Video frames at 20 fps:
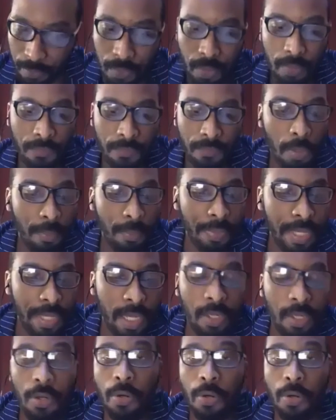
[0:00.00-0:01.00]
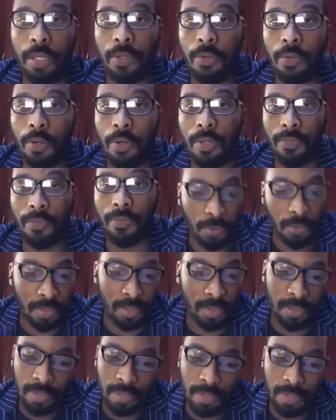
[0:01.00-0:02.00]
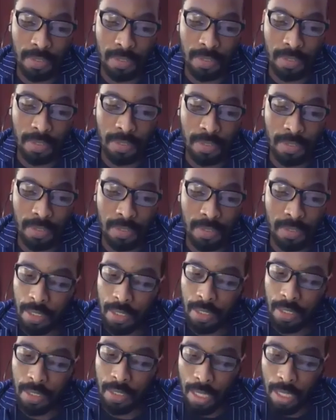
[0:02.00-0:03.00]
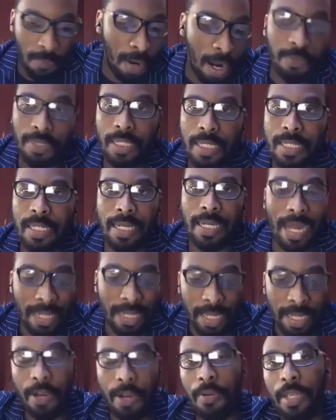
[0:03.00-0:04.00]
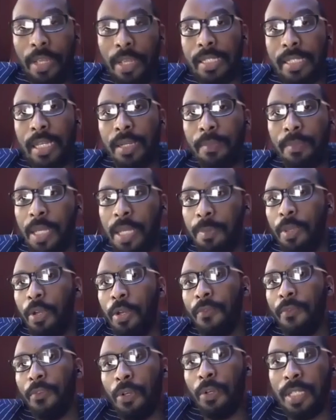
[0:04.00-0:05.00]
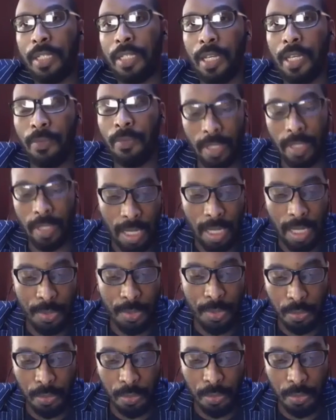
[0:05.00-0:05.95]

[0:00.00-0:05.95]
from here going forward around this and other areas that may be of concern when it comes to